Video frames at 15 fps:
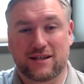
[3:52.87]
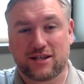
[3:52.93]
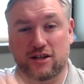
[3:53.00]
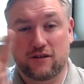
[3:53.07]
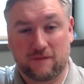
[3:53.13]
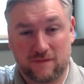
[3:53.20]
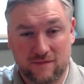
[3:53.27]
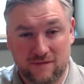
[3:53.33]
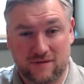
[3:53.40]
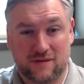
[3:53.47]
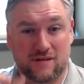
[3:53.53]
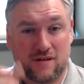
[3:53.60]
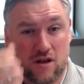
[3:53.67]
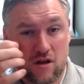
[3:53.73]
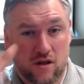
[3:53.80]
We need to
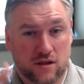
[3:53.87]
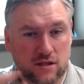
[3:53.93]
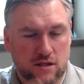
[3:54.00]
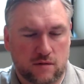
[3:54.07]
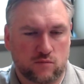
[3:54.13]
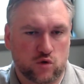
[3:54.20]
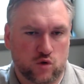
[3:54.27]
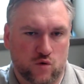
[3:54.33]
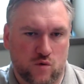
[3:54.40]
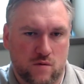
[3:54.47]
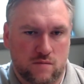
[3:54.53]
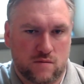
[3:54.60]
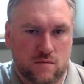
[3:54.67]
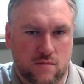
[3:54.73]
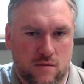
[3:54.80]
use that
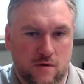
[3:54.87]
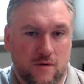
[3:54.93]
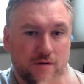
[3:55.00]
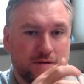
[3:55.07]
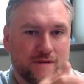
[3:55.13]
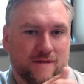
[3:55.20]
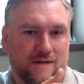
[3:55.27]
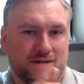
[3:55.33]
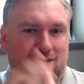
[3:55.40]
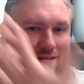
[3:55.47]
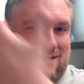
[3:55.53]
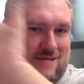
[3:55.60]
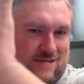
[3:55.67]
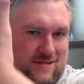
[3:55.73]
diversity concept